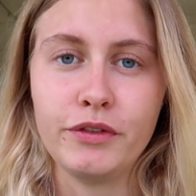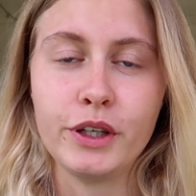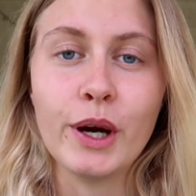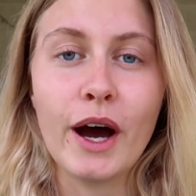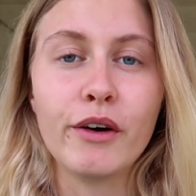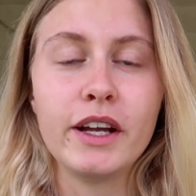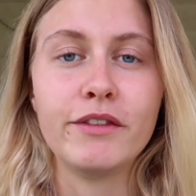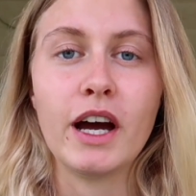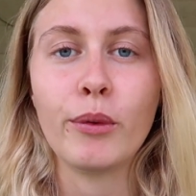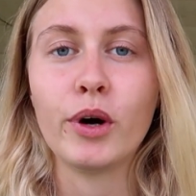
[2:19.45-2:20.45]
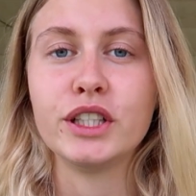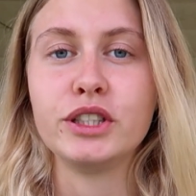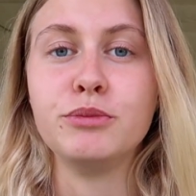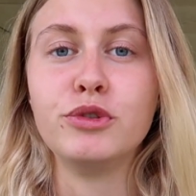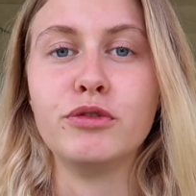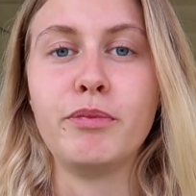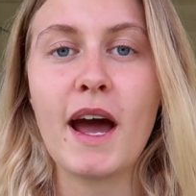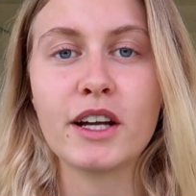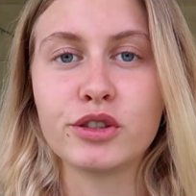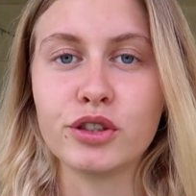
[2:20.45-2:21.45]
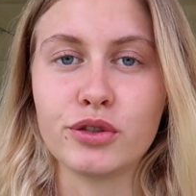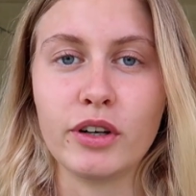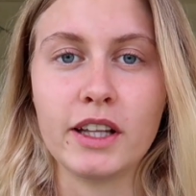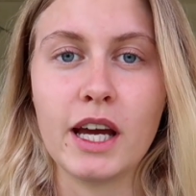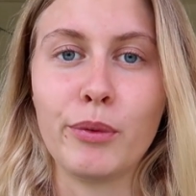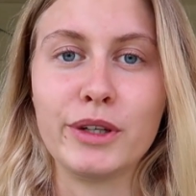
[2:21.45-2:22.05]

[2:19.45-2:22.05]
figure out if I want to move back to Australia